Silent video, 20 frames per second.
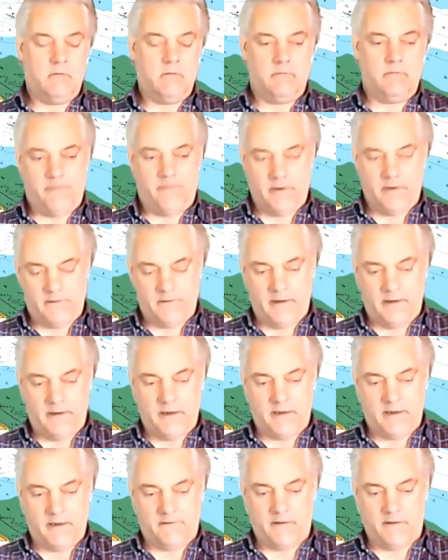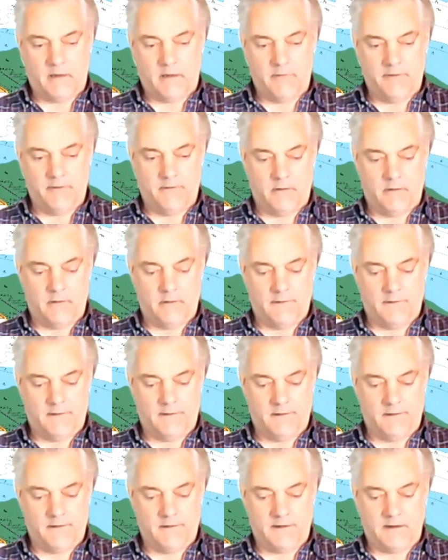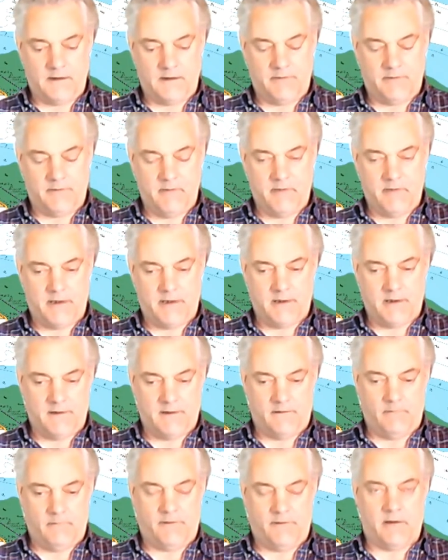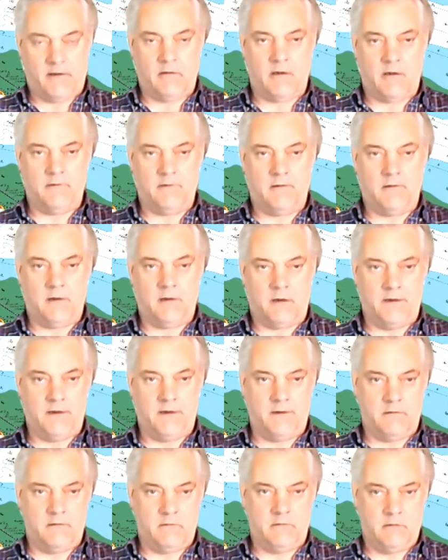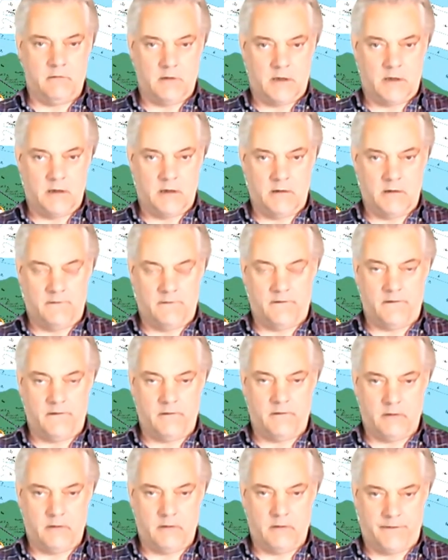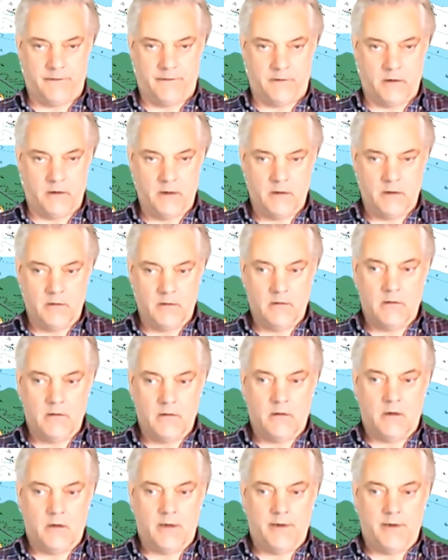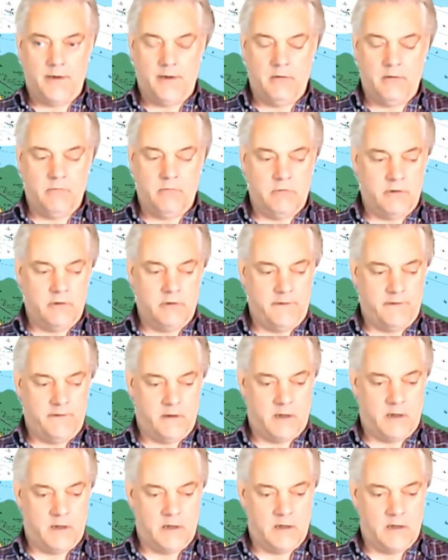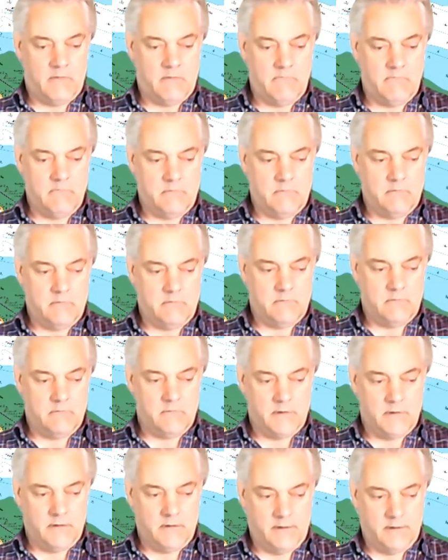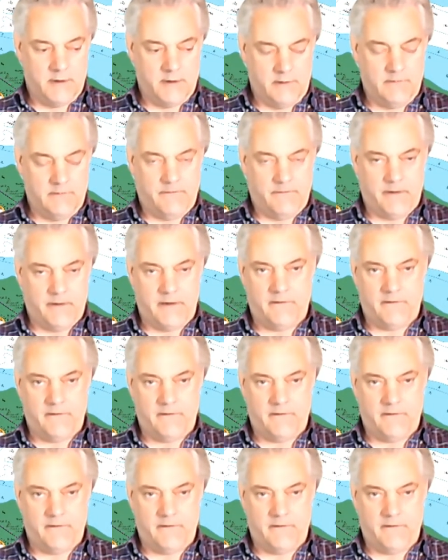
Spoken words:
firstly, let's come on to the delivery mechanism. So under an ideal situation, you would go to phaser.